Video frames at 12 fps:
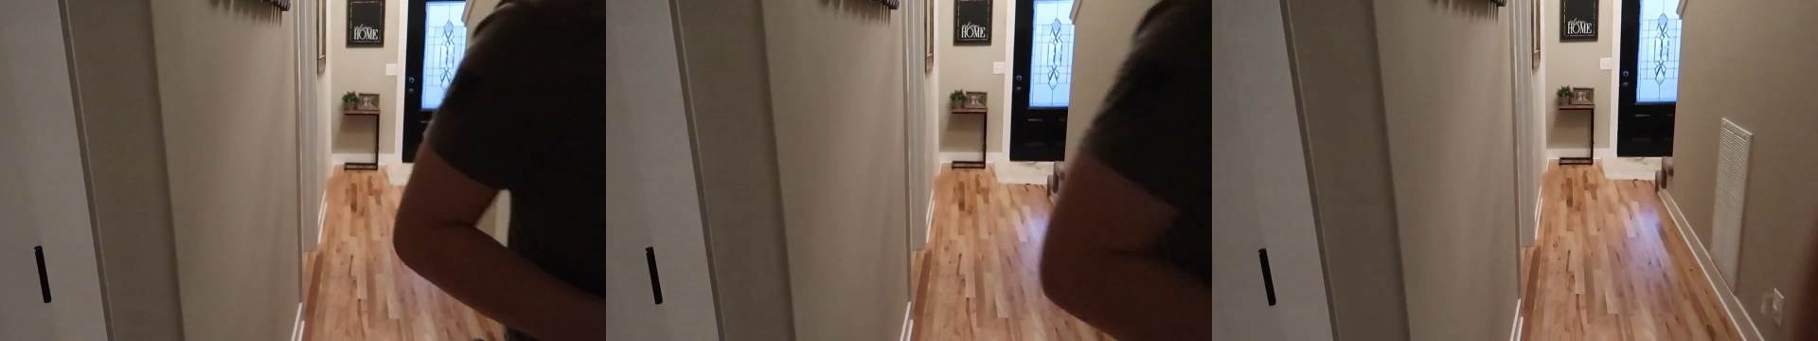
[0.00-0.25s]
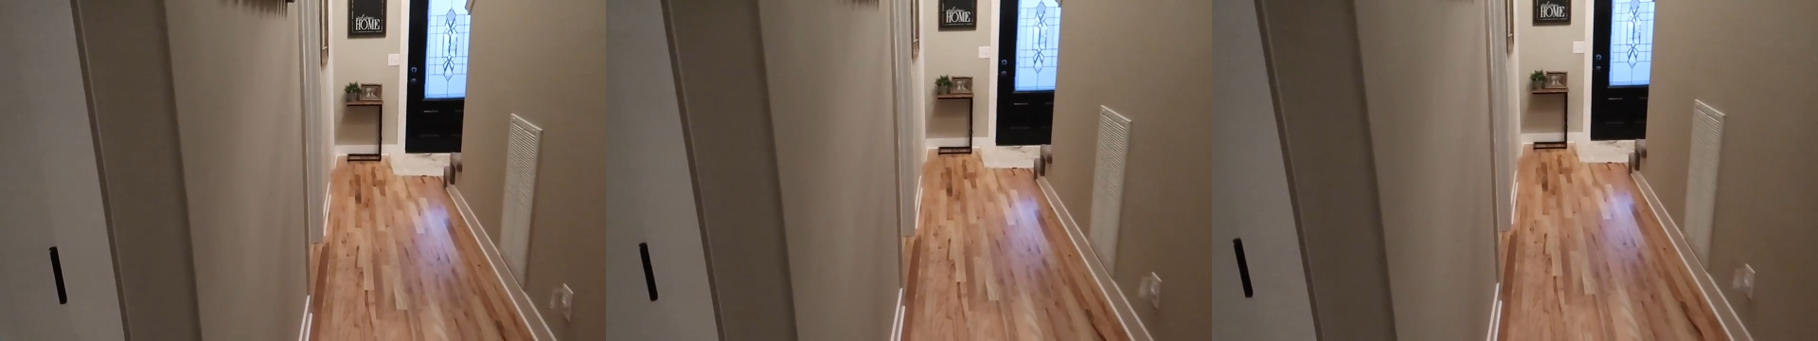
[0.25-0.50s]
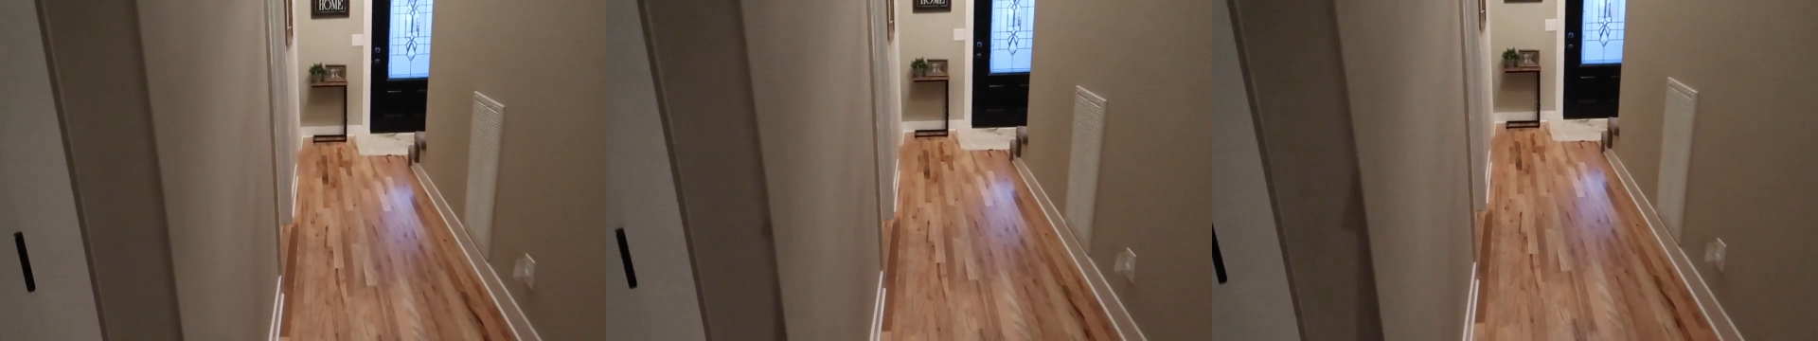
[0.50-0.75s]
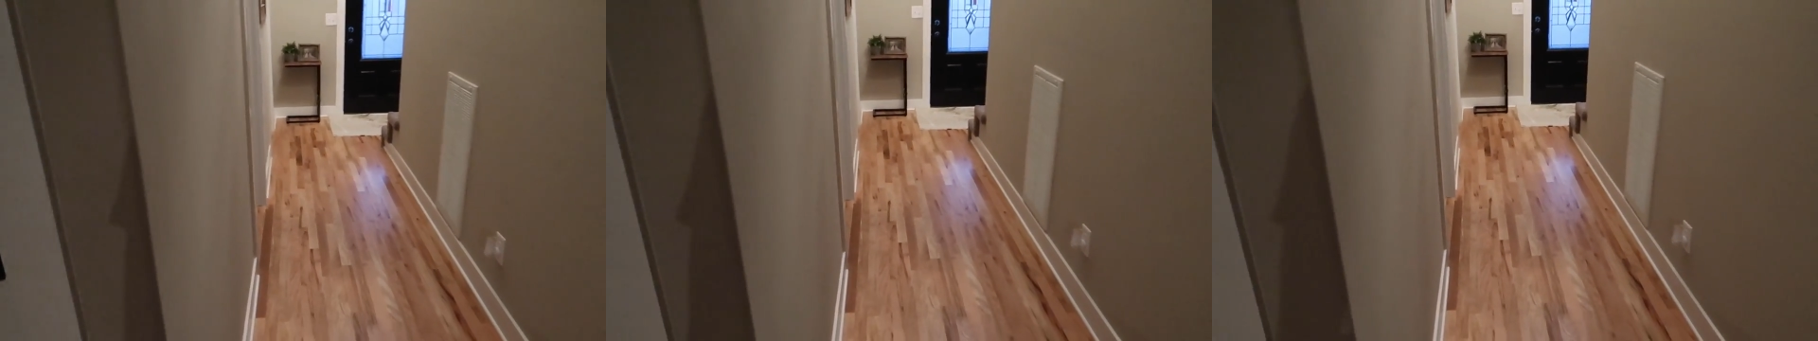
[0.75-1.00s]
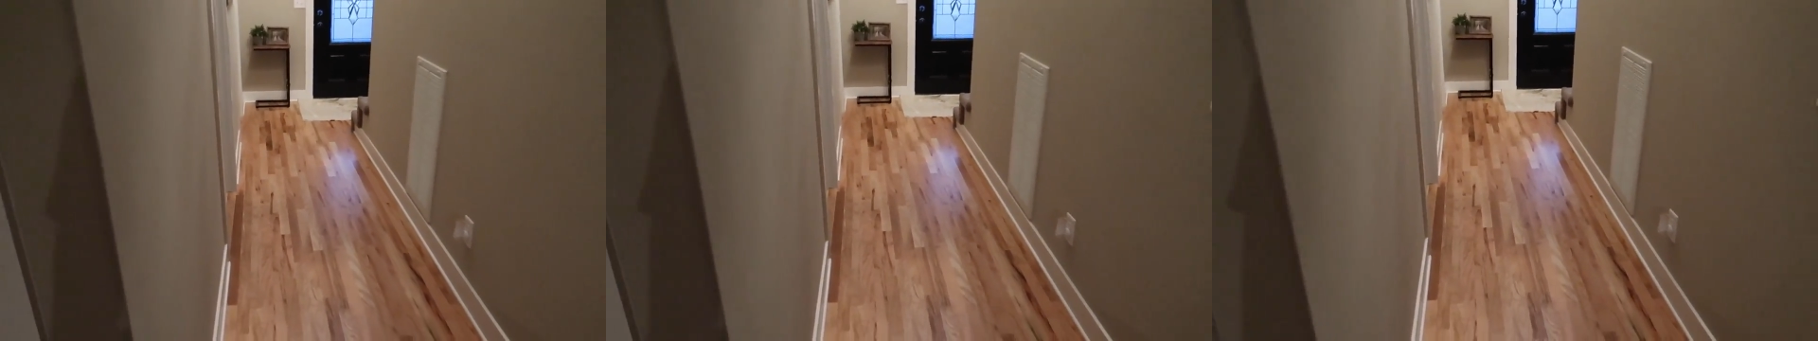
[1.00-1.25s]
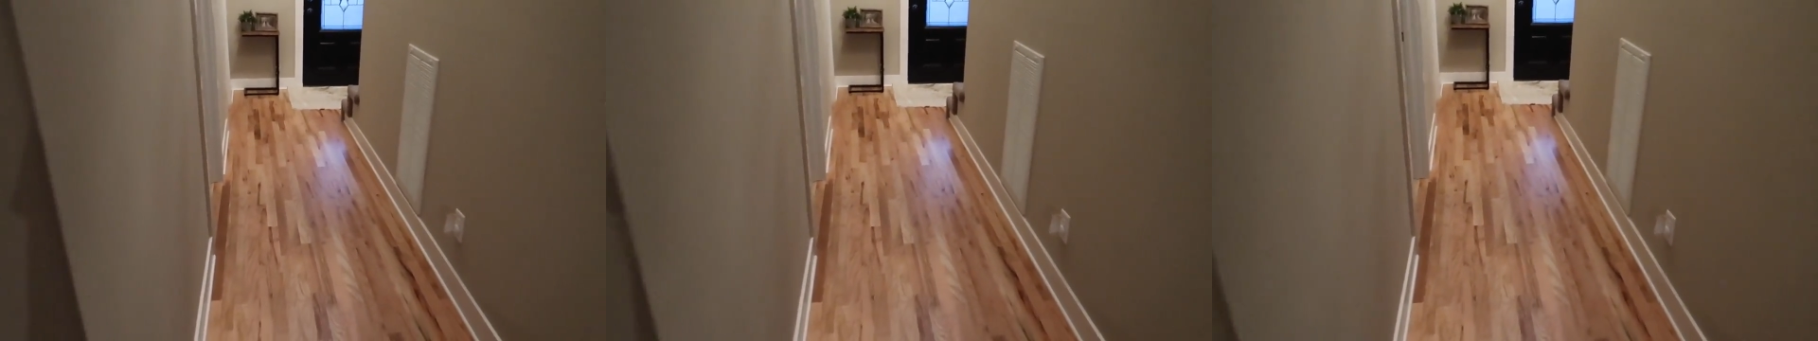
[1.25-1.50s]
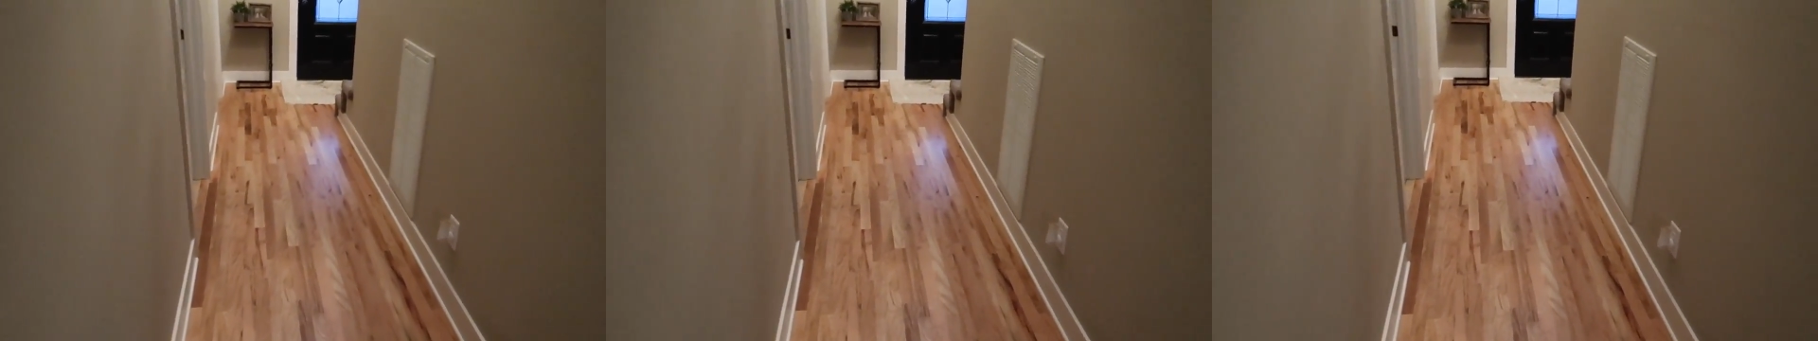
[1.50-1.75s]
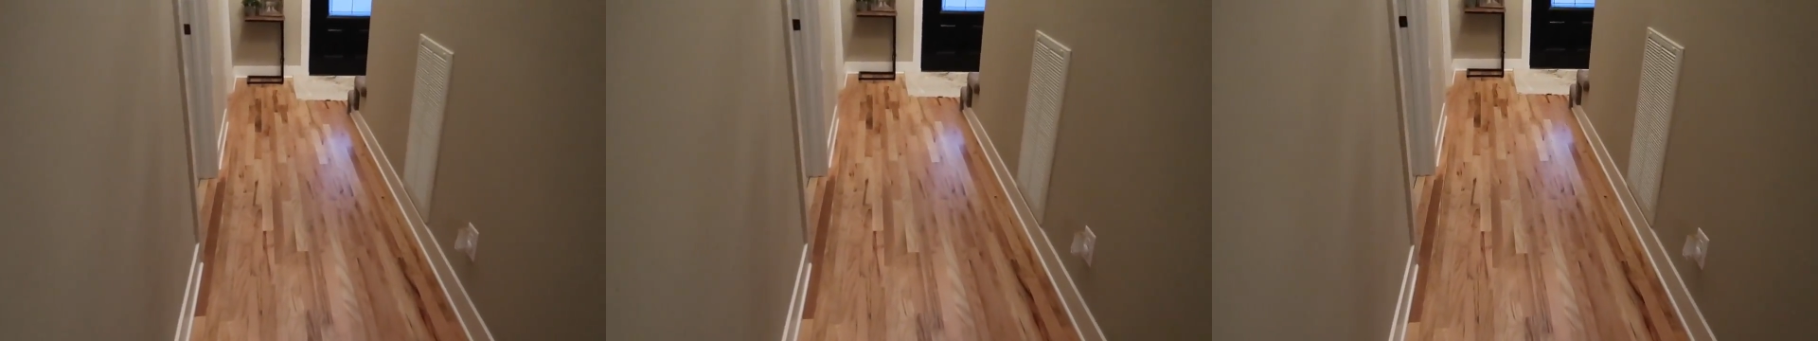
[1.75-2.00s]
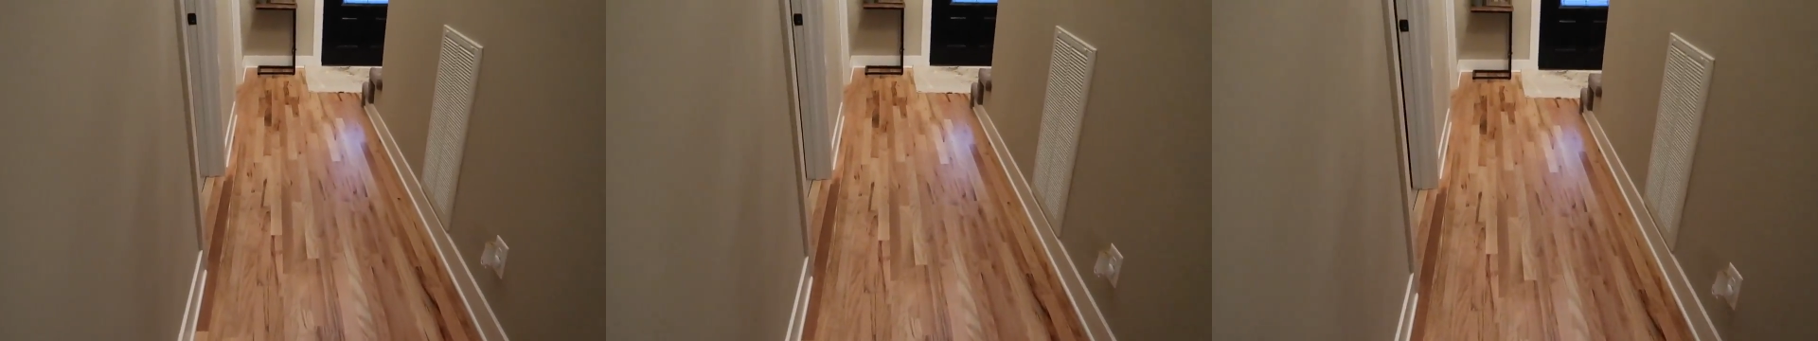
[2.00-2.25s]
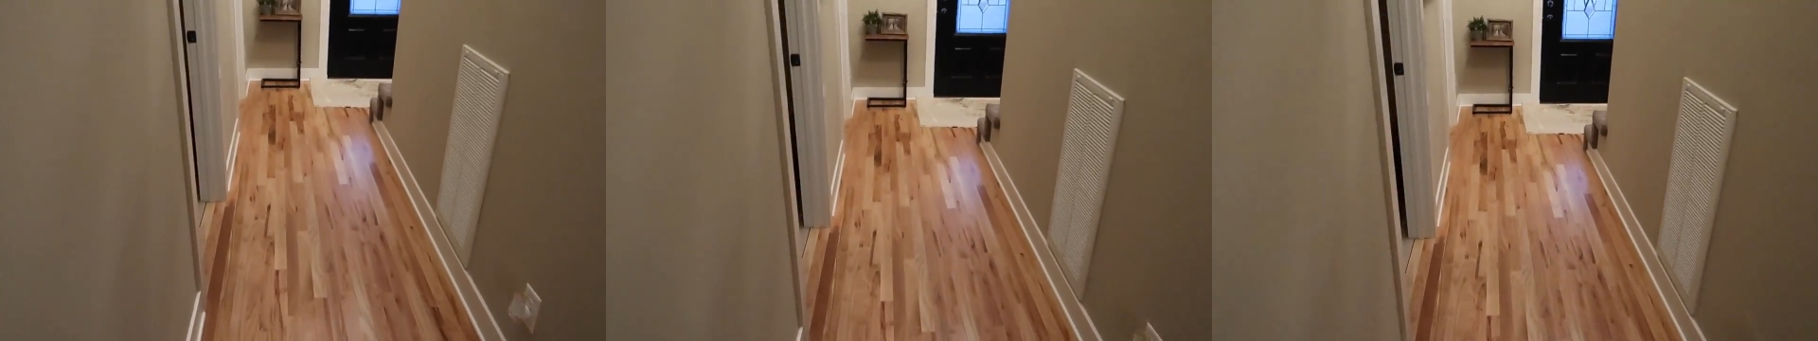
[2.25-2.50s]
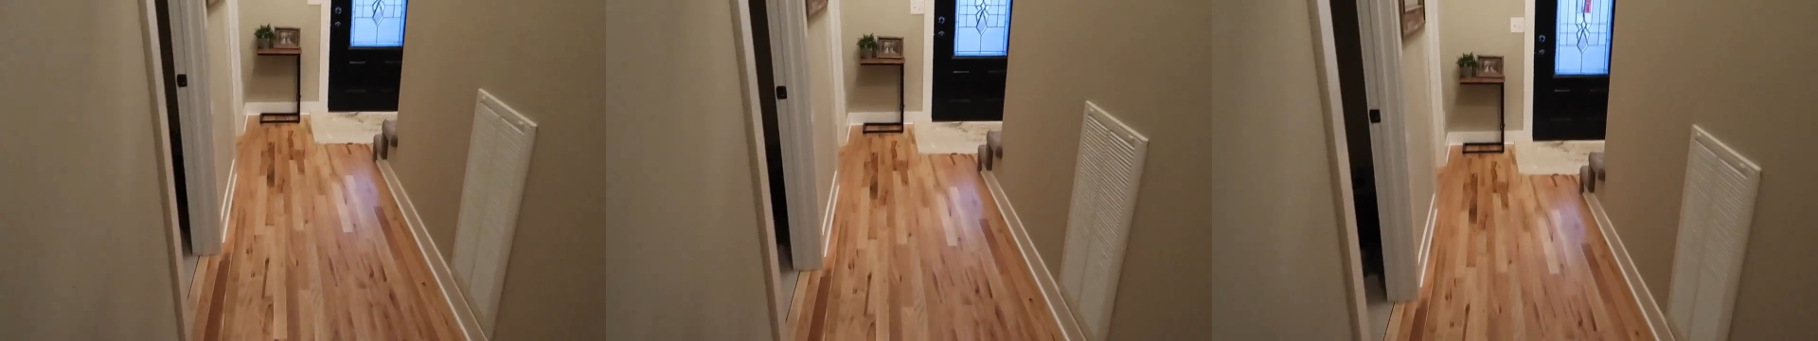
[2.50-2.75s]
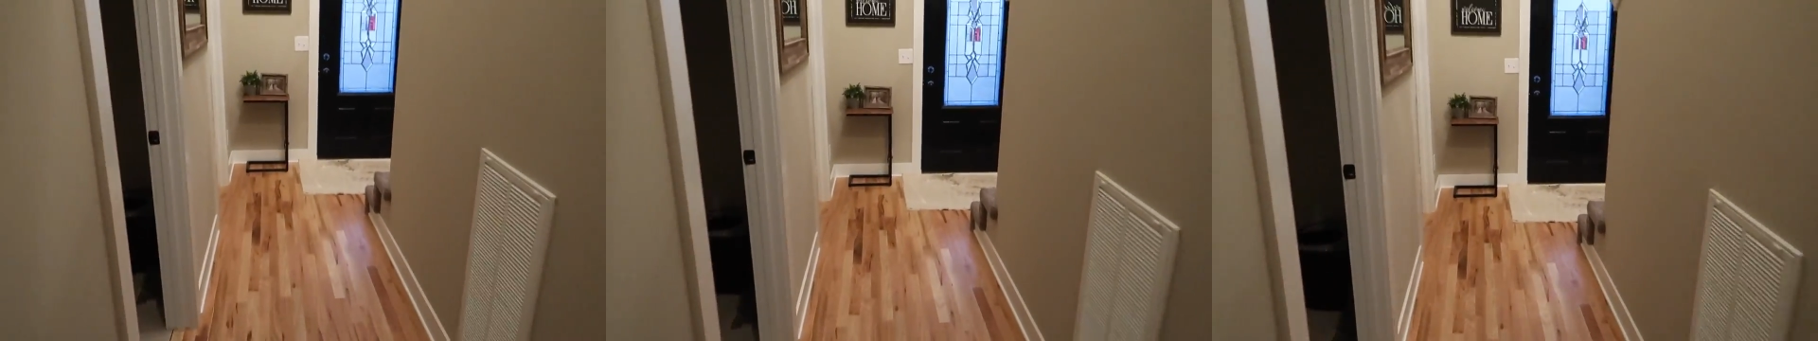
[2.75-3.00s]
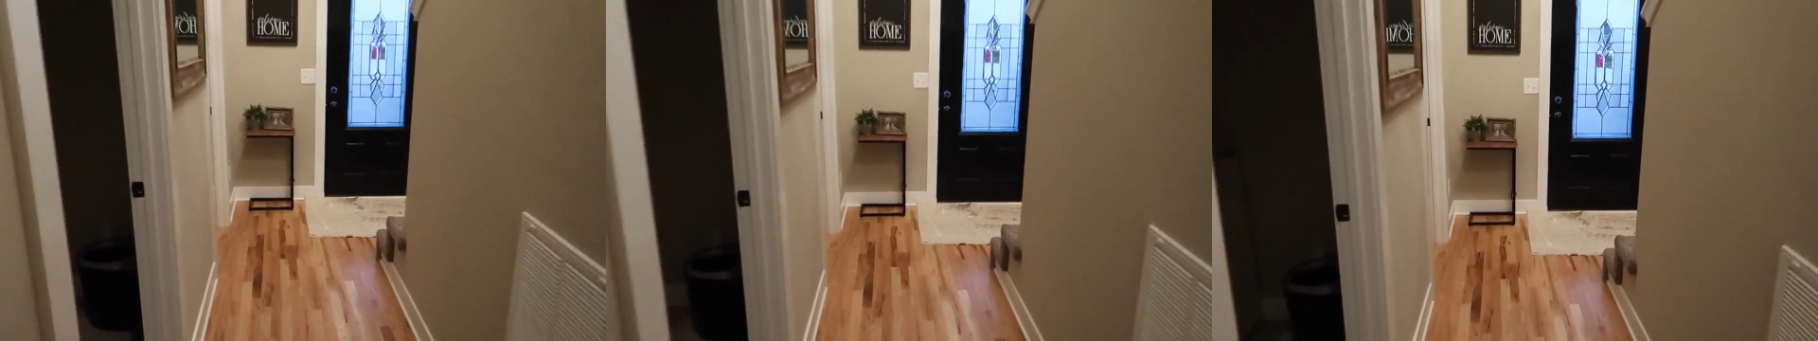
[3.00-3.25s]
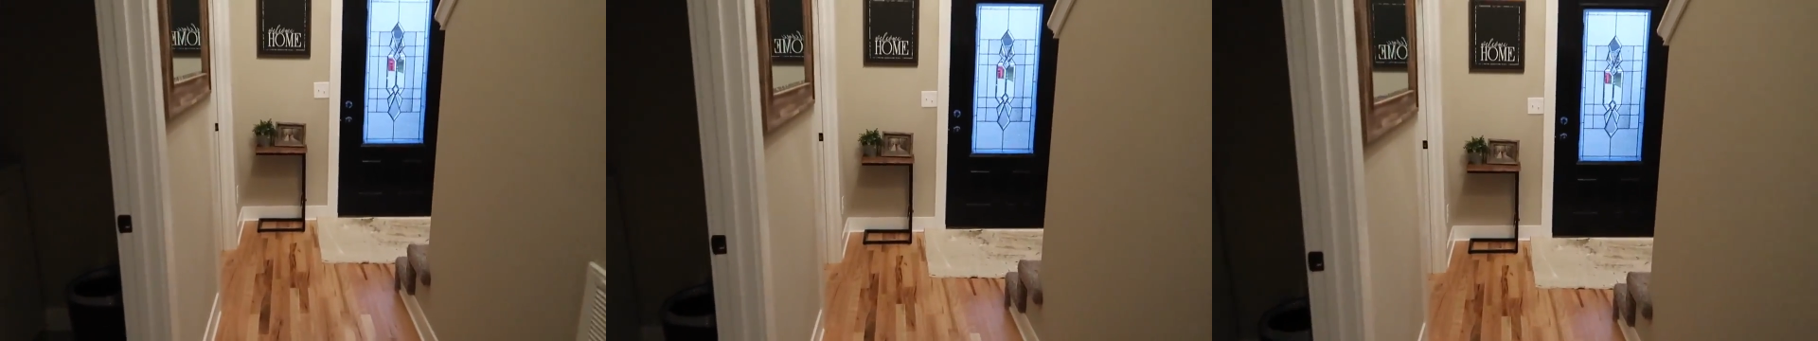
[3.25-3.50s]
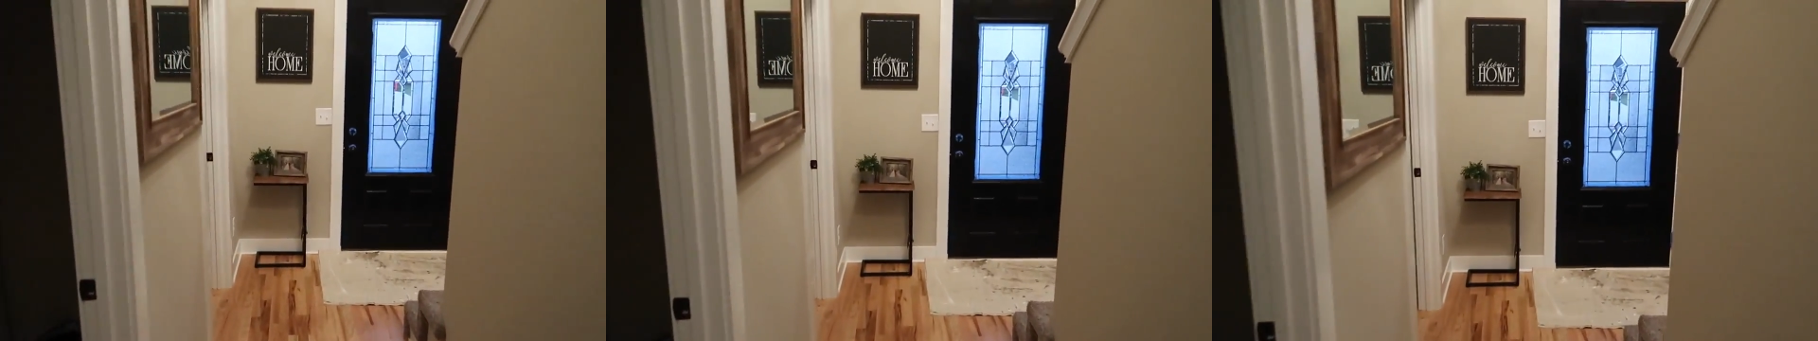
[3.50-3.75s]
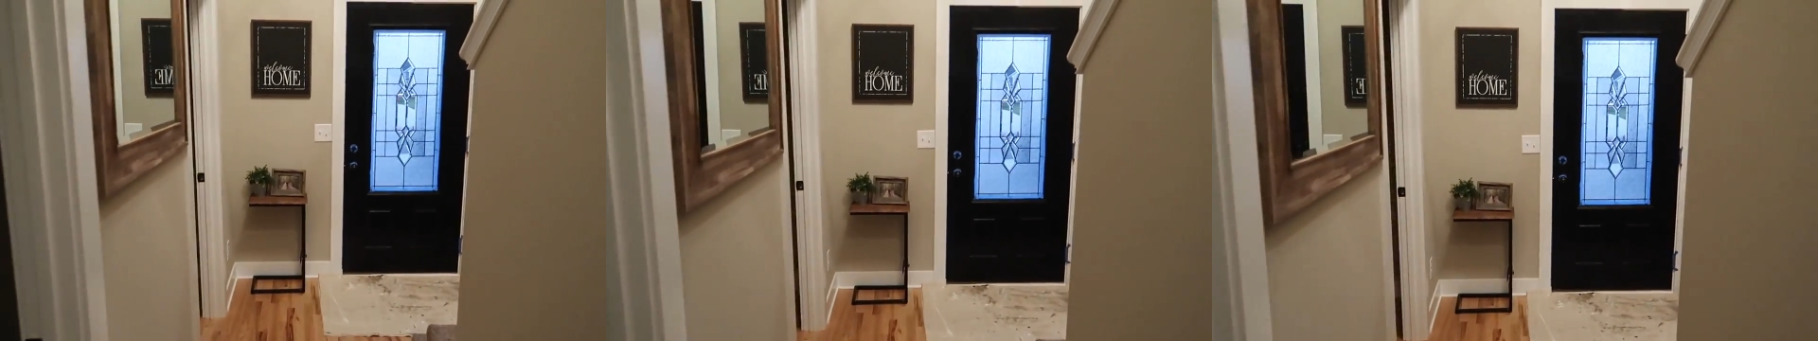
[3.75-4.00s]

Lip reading: Nobody's mouth can be seen.